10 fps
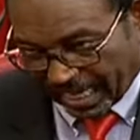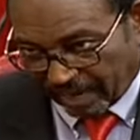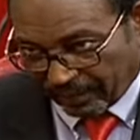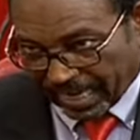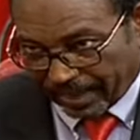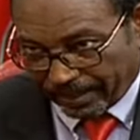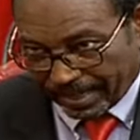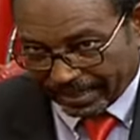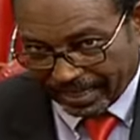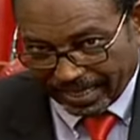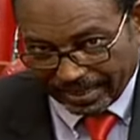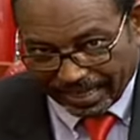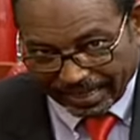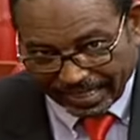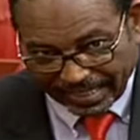kind of a cabinet
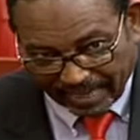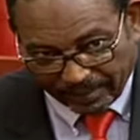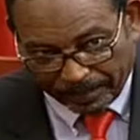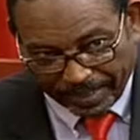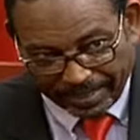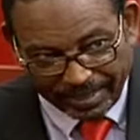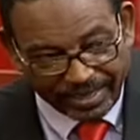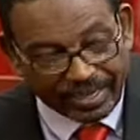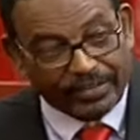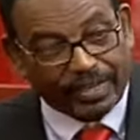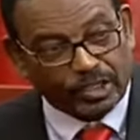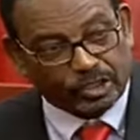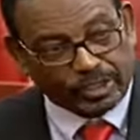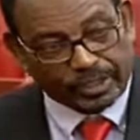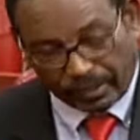than it has ever been in the
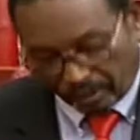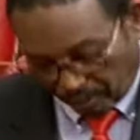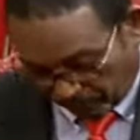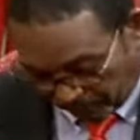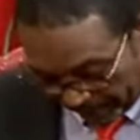history of